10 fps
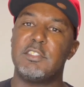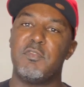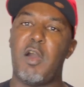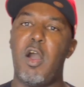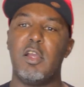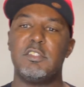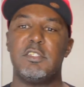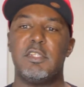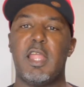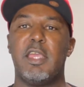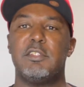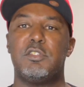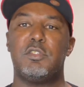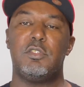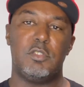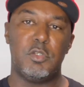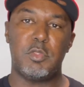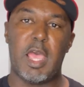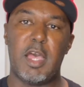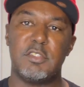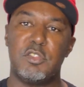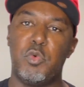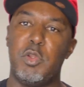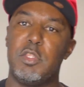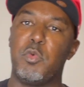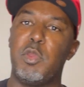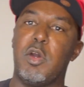of August the 9th, 2023